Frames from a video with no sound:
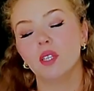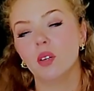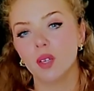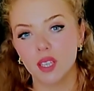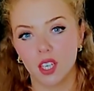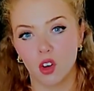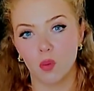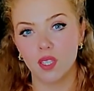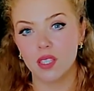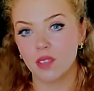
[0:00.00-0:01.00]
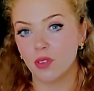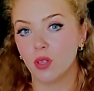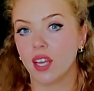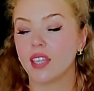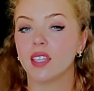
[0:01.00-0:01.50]
me know in the comments if you
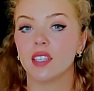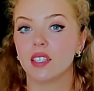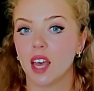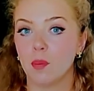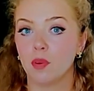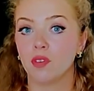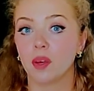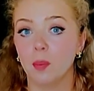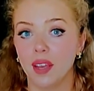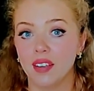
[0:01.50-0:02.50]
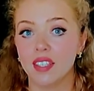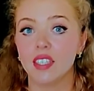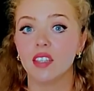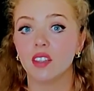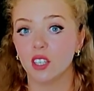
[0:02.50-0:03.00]
like this type of
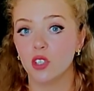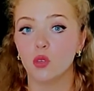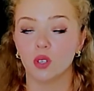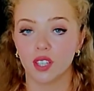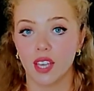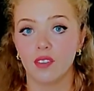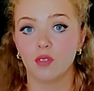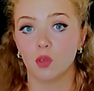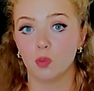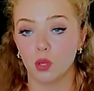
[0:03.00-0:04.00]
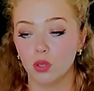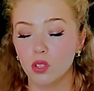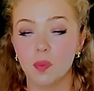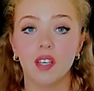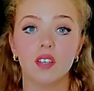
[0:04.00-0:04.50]
comparison, this or that for
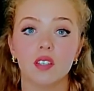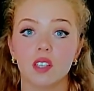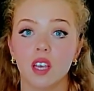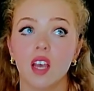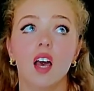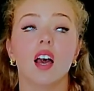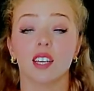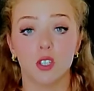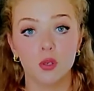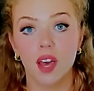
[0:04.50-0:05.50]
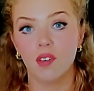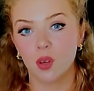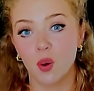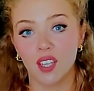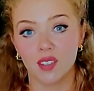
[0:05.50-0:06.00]
product, because I do
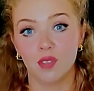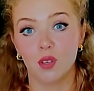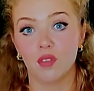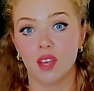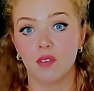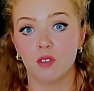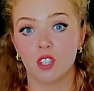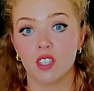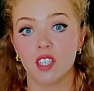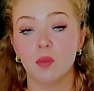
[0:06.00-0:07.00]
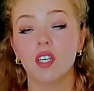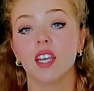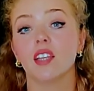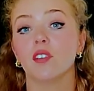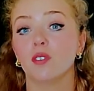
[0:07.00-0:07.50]
have quite a few of them for the summer.
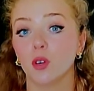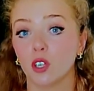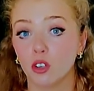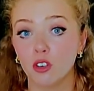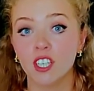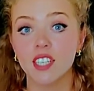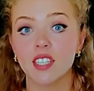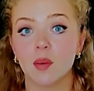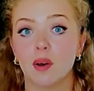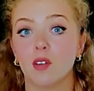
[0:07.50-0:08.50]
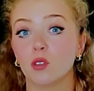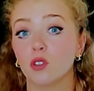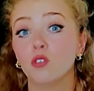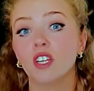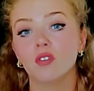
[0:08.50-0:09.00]
And if you're curious about
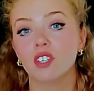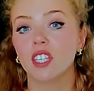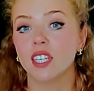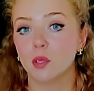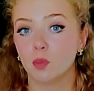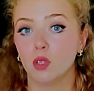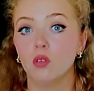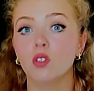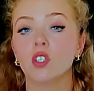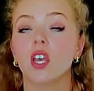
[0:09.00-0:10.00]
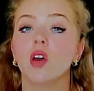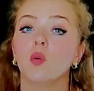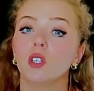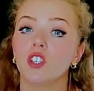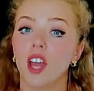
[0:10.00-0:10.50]
newly released products
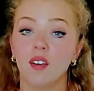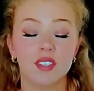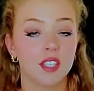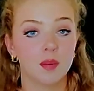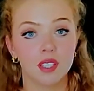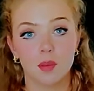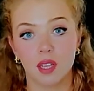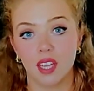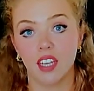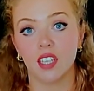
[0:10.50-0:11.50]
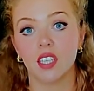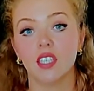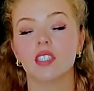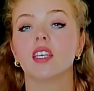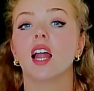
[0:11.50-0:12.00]
which have some
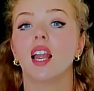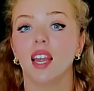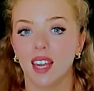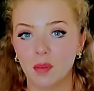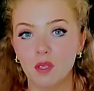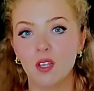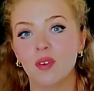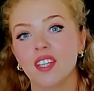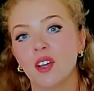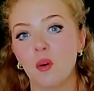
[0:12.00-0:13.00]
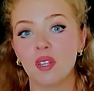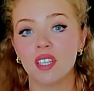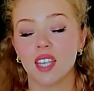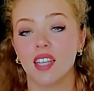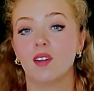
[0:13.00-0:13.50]
similarities, let me know in the comments
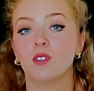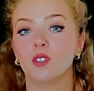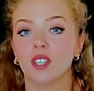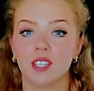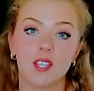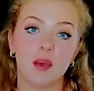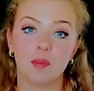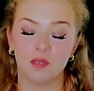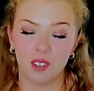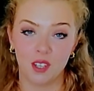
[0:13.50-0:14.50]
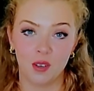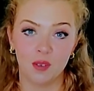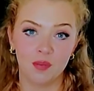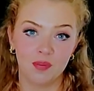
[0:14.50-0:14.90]
and I'll do this type of video.